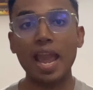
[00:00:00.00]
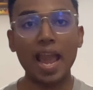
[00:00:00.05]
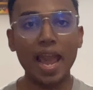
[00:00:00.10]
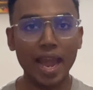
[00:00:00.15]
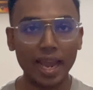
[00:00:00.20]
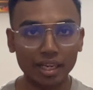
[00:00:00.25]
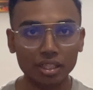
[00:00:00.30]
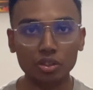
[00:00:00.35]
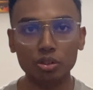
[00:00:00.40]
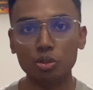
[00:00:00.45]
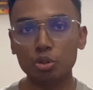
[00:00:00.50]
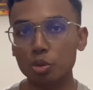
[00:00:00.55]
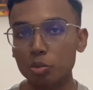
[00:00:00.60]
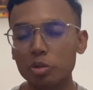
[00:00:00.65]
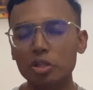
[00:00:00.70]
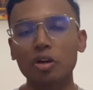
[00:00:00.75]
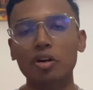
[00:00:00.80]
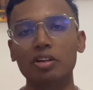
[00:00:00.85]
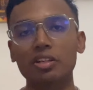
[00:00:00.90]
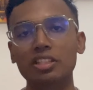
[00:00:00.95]
And to
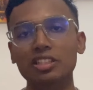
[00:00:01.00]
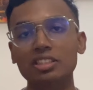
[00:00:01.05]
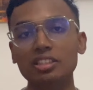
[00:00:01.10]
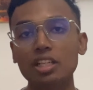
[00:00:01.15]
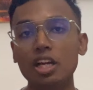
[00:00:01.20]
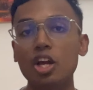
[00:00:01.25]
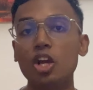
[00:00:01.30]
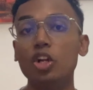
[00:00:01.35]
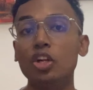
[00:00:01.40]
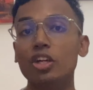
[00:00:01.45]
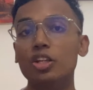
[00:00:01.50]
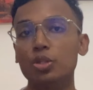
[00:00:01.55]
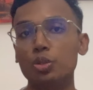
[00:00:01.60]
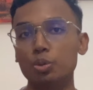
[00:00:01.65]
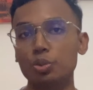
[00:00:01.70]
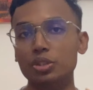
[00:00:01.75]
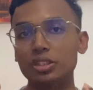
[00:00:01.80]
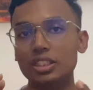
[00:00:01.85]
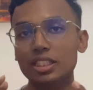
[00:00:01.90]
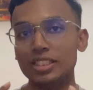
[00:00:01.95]
be honest,
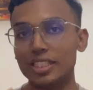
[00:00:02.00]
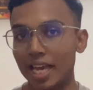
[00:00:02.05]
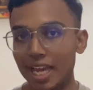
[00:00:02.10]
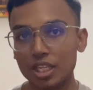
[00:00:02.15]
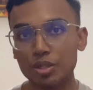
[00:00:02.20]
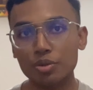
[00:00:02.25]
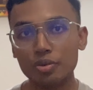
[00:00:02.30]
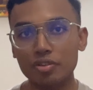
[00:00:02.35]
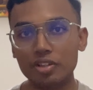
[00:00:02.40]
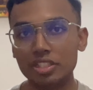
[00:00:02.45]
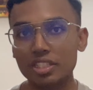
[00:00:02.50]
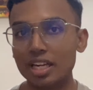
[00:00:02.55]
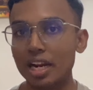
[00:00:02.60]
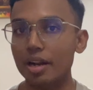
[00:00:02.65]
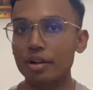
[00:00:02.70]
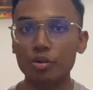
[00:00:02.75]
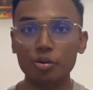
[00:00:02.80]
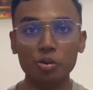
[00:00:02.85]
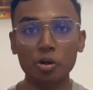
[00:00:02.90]
to see the actual reason. I don't